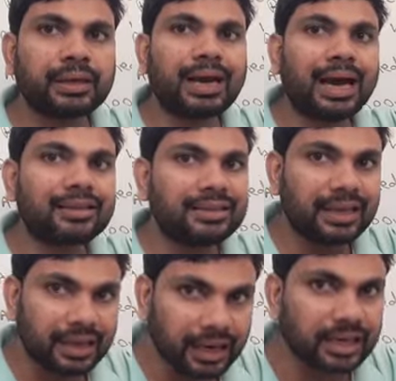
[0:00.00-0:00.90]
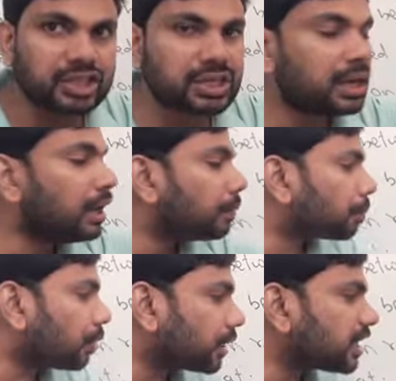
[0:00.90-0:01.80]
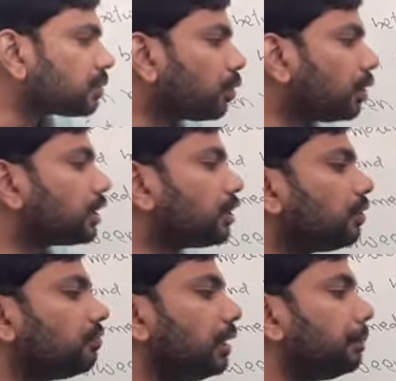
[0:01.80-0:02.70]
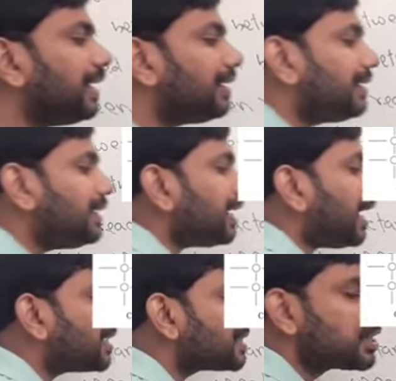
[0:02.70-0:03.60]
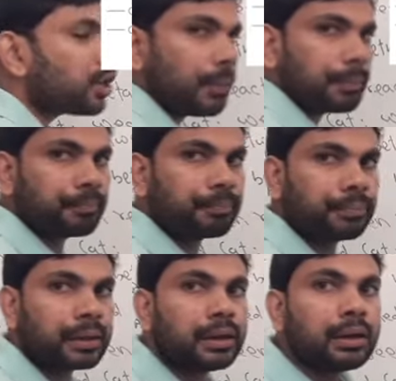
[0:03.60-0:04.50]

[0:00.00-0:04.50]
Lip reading: At the end, product molecule will be deadsorbed.